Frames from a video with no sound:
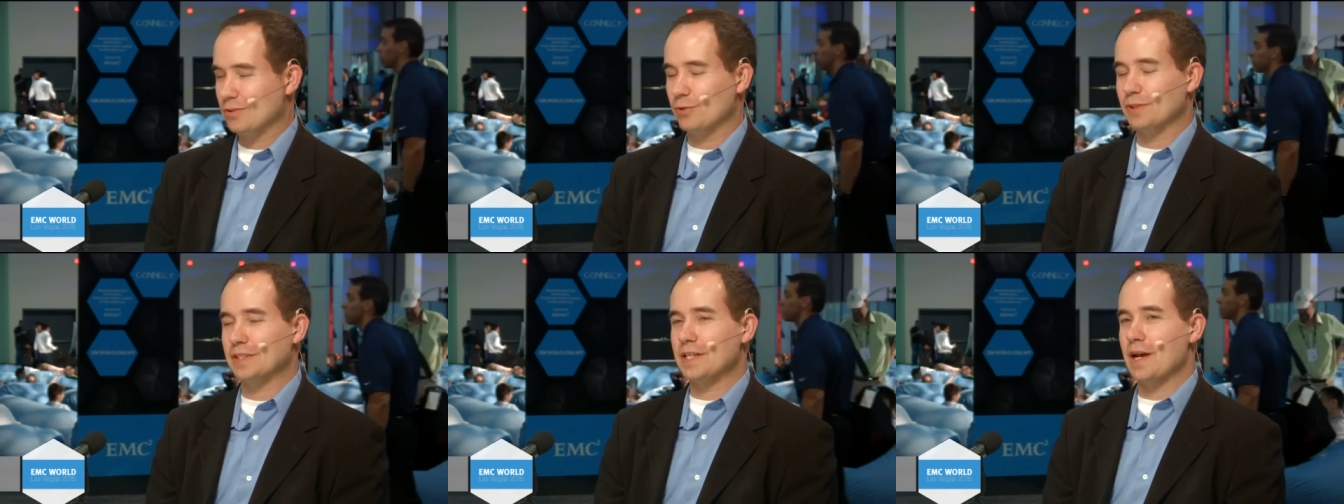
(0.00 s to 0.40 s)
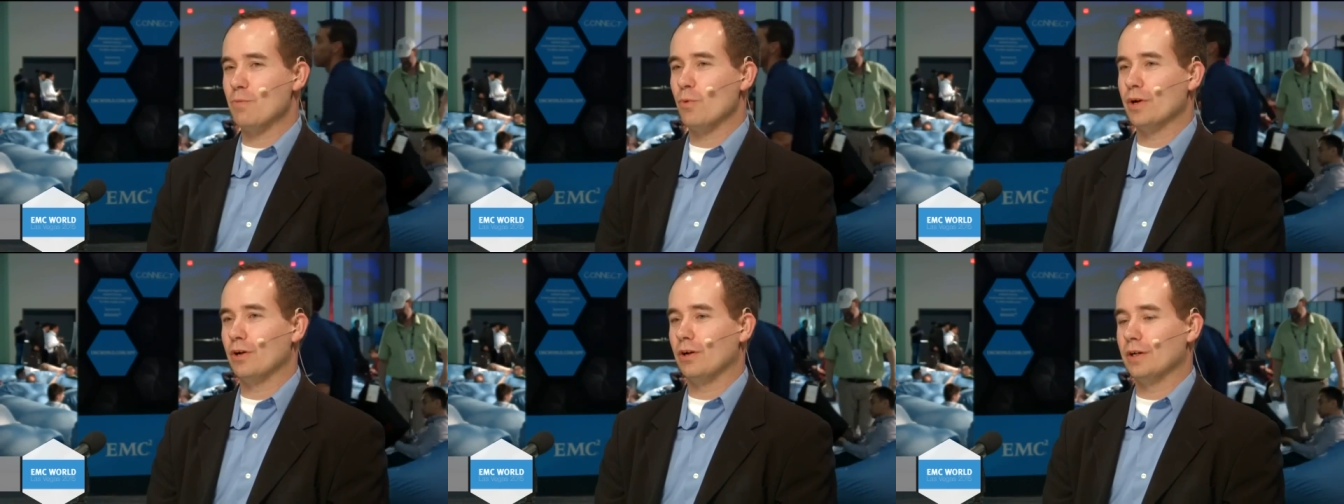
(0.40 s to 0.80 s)
So as
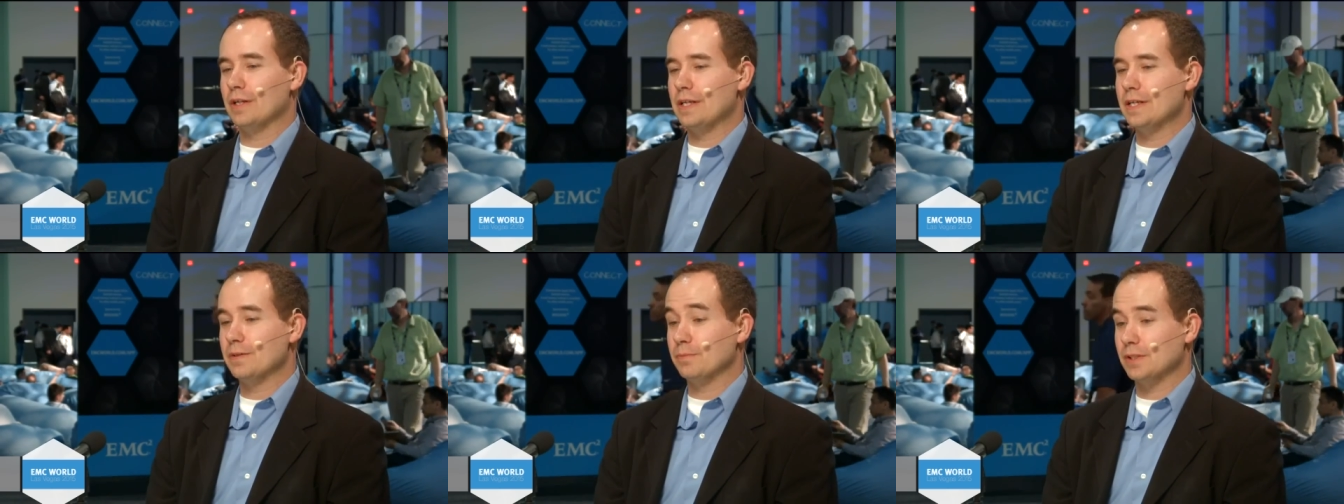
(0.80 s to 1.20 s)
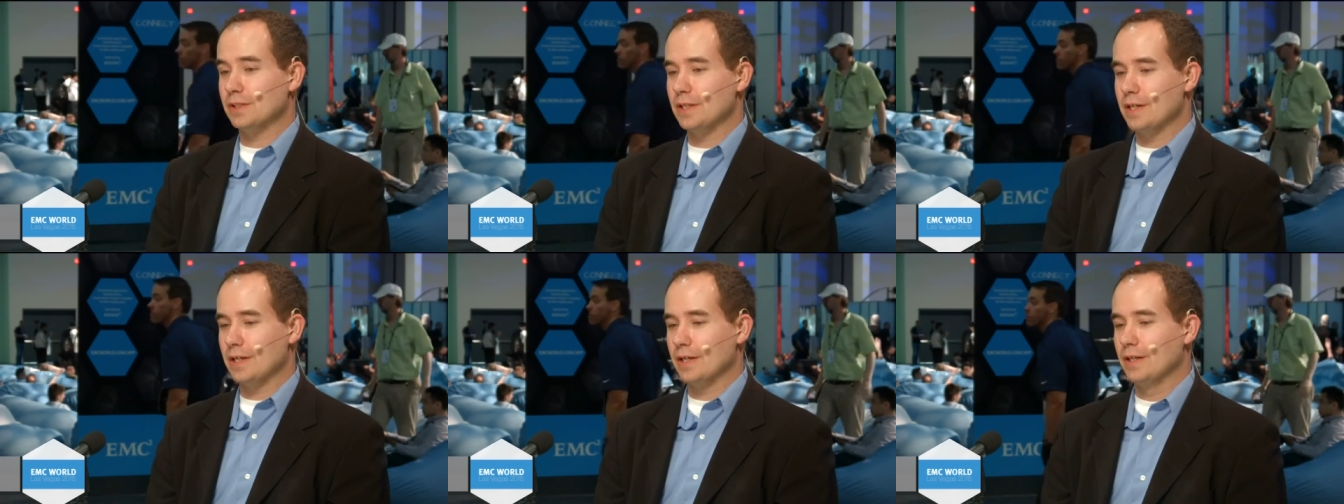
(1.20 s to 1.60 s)
time went on,
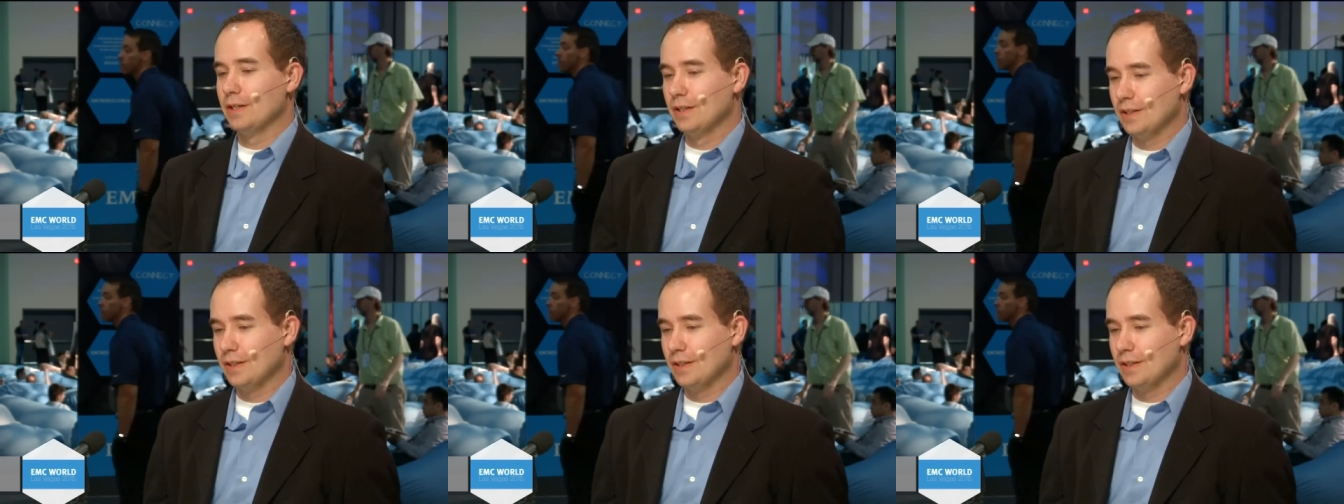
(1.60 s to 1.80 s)
EMC,